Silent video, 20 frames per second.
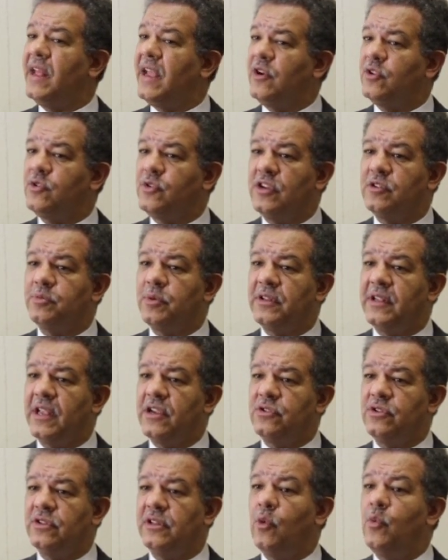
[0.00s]
air
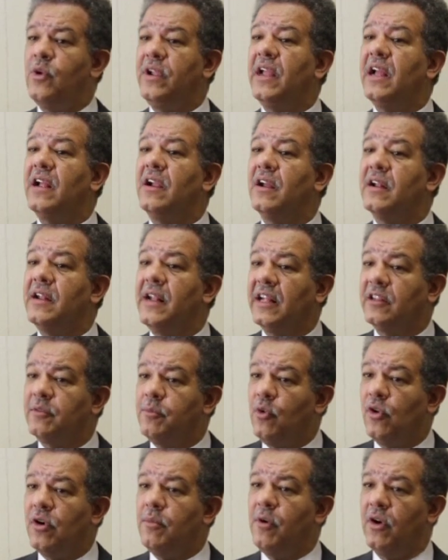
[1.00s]
transportation, that we can connect
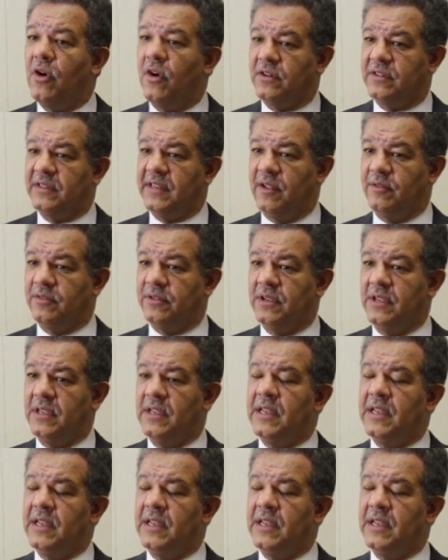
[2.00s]
more among ourselves.